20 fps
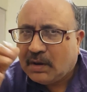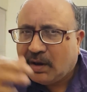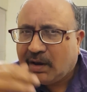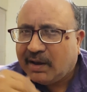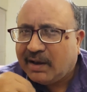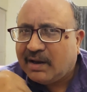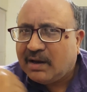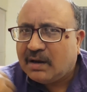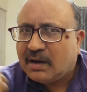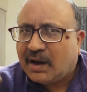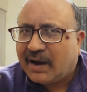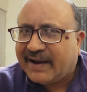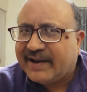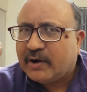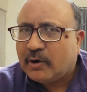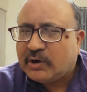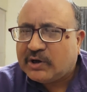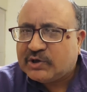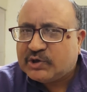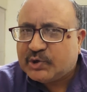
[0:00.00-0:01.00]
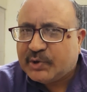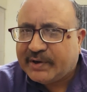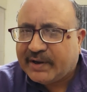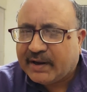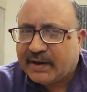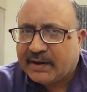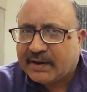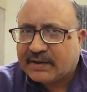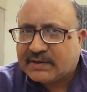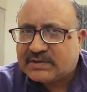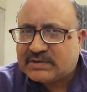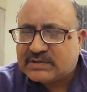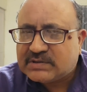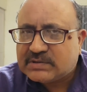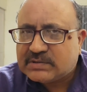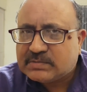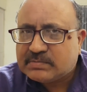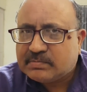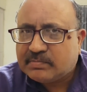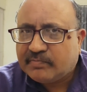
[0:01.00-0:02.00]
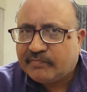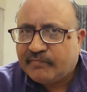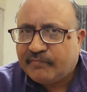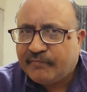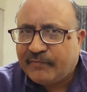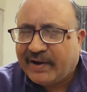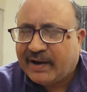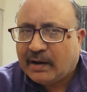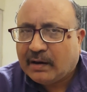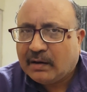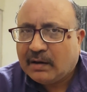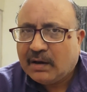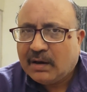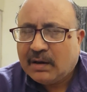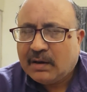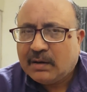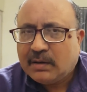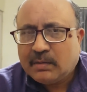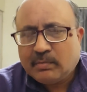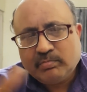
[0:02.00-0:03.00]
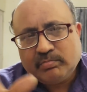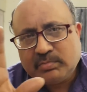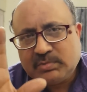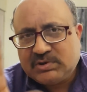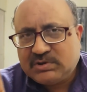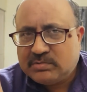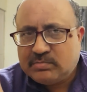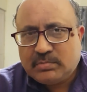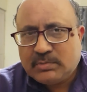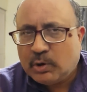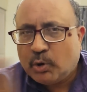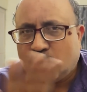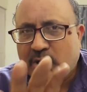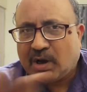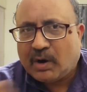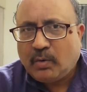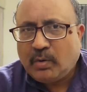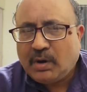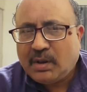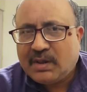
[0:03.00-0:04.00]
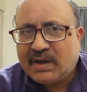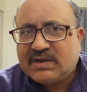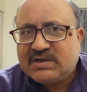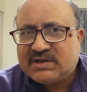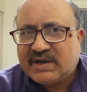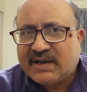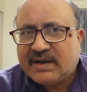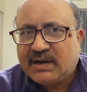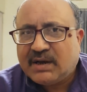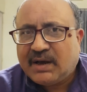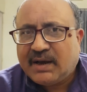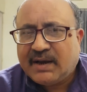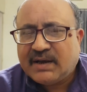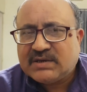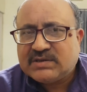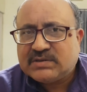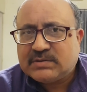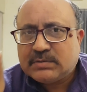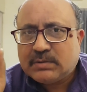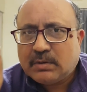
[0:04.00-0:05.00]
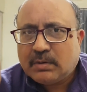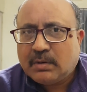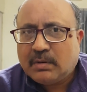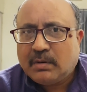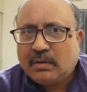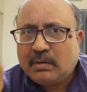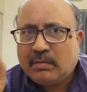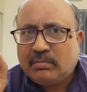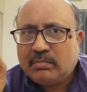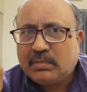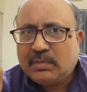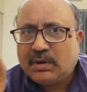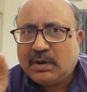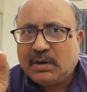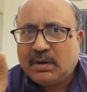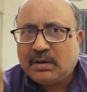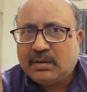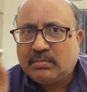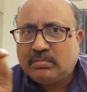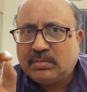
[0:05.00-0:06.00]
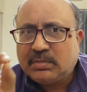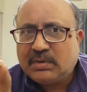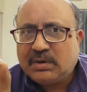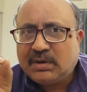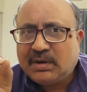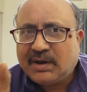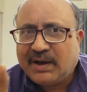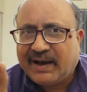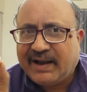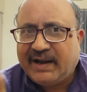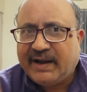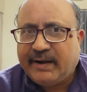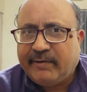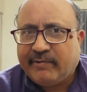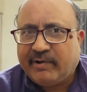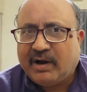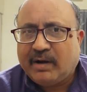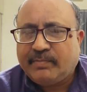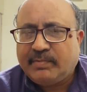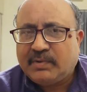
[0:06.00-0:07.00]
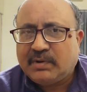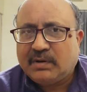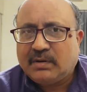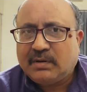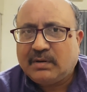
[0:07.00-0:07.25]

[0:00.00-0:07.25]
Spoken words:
in high altitude areas. Well, no doubt that China has highly developed